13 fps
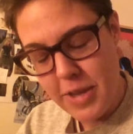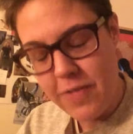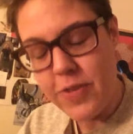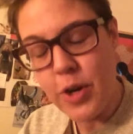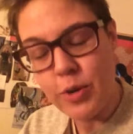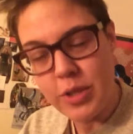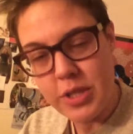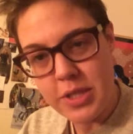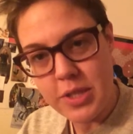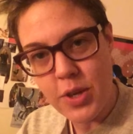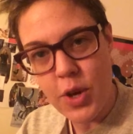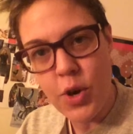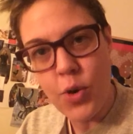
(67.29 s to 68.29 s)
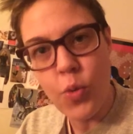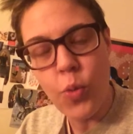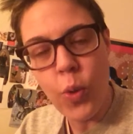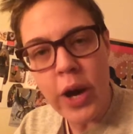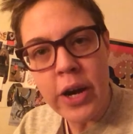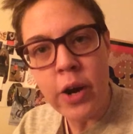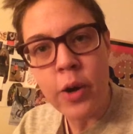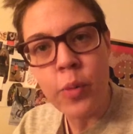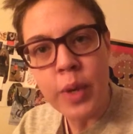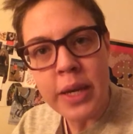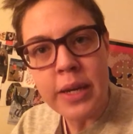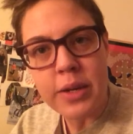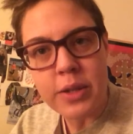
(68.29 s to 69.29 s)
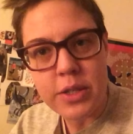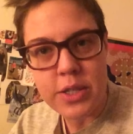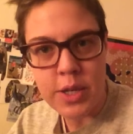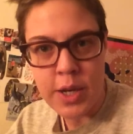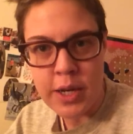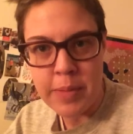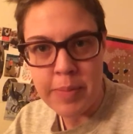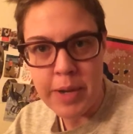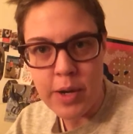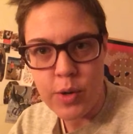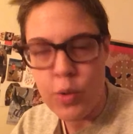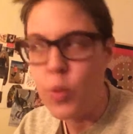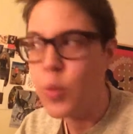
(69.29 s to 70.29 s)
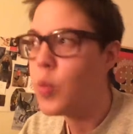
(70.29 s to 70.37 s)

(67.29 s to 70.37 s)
Folks, what are we here to talk about?